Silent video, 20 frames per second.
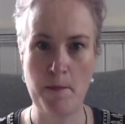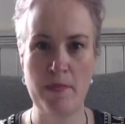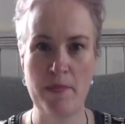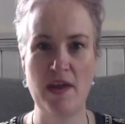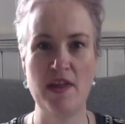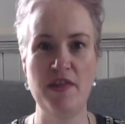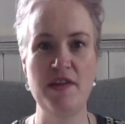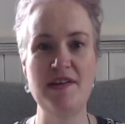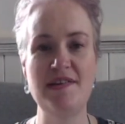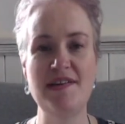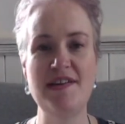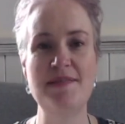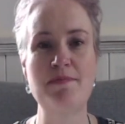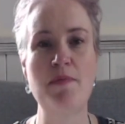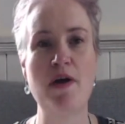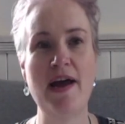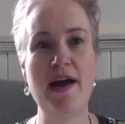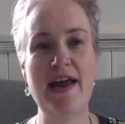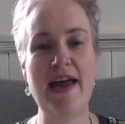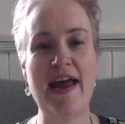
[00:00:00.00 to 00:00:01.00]
This is
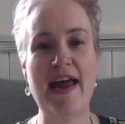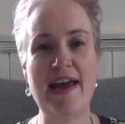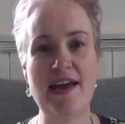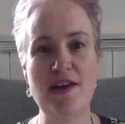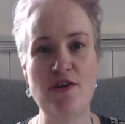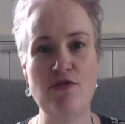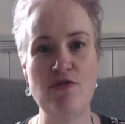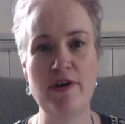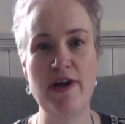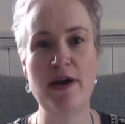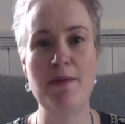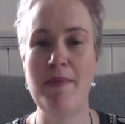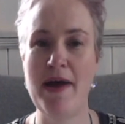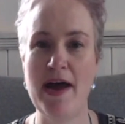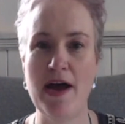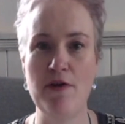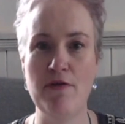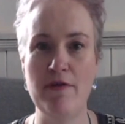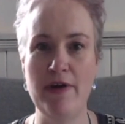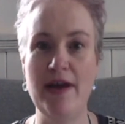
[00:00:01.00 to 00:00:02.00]
my Andrea
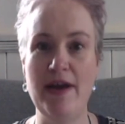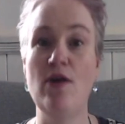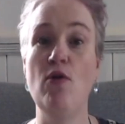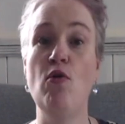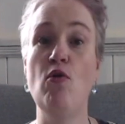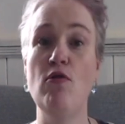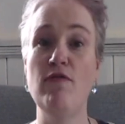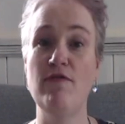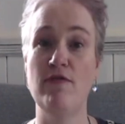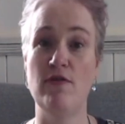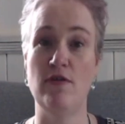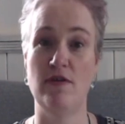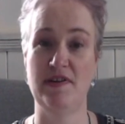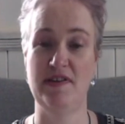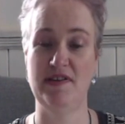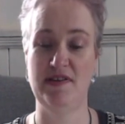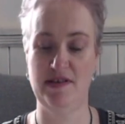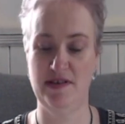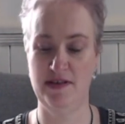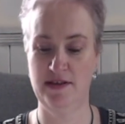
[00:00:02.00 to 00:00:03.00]
Mowry
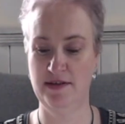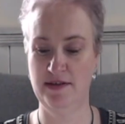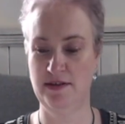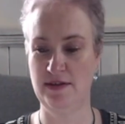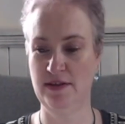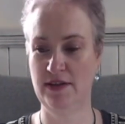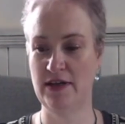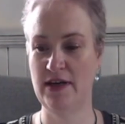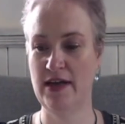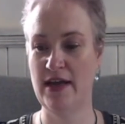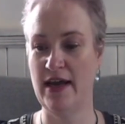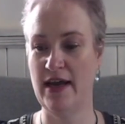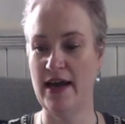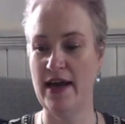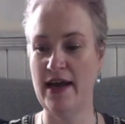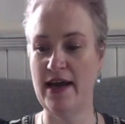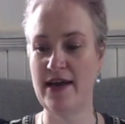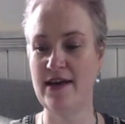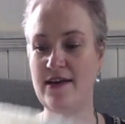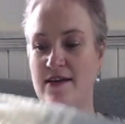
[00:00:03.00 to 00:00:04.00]
Hoarfrost,
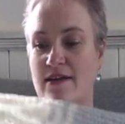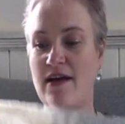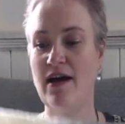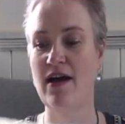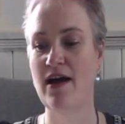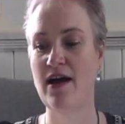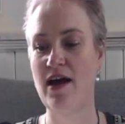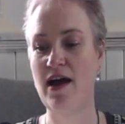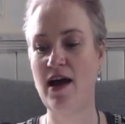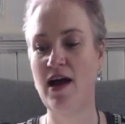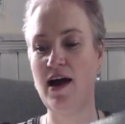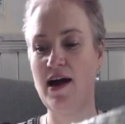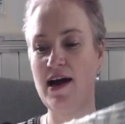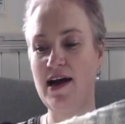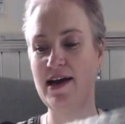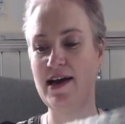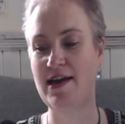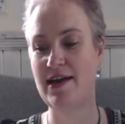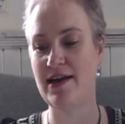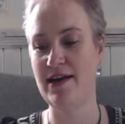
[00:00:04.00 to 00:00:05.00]
and
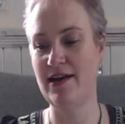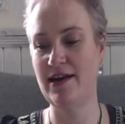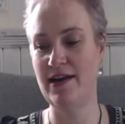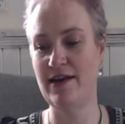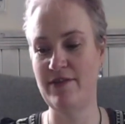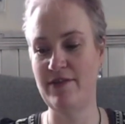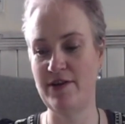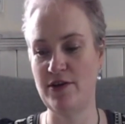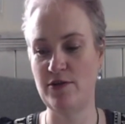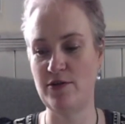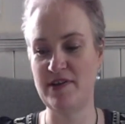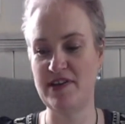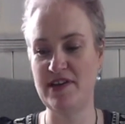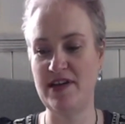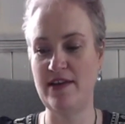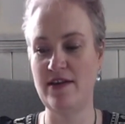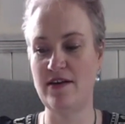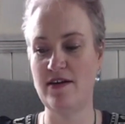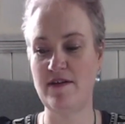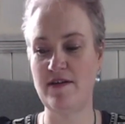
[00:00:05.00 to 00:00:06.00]
I love it. You'll see
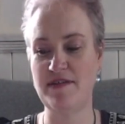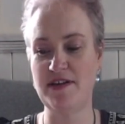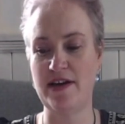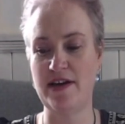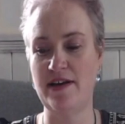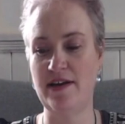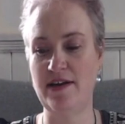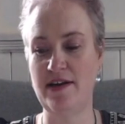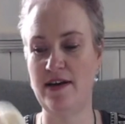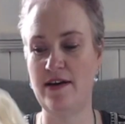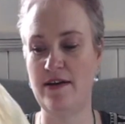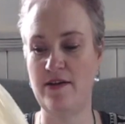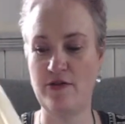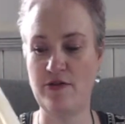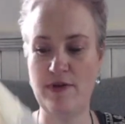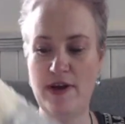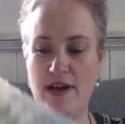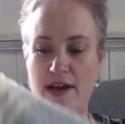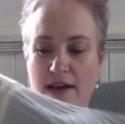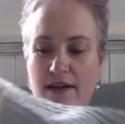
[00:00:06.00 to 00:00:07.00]
that I've done it in
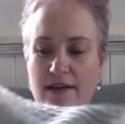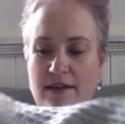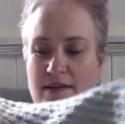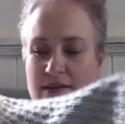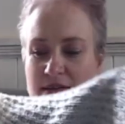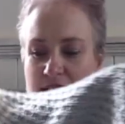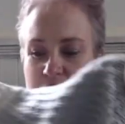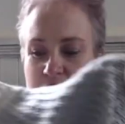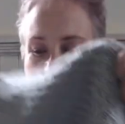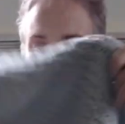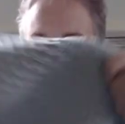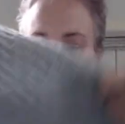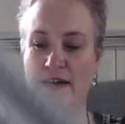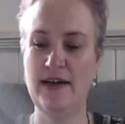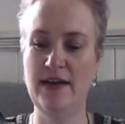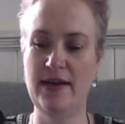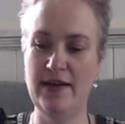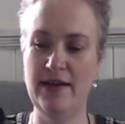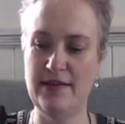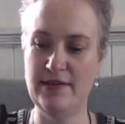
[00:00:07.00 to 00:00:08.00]
three colours.
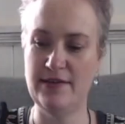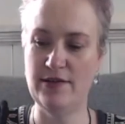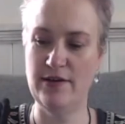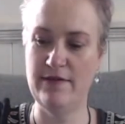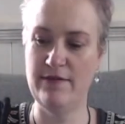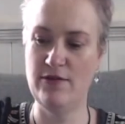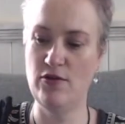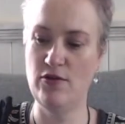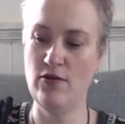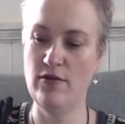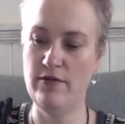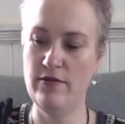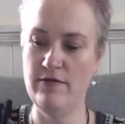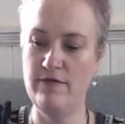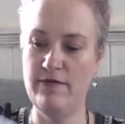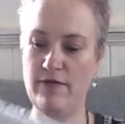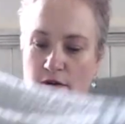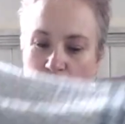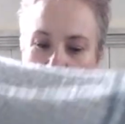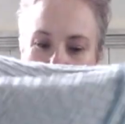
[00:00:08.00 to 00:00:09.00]
So I've gone
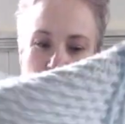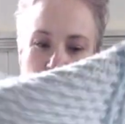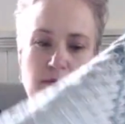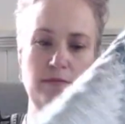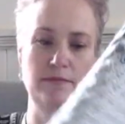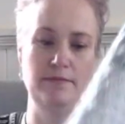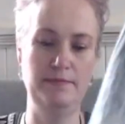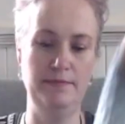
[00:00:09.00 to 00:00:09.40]
from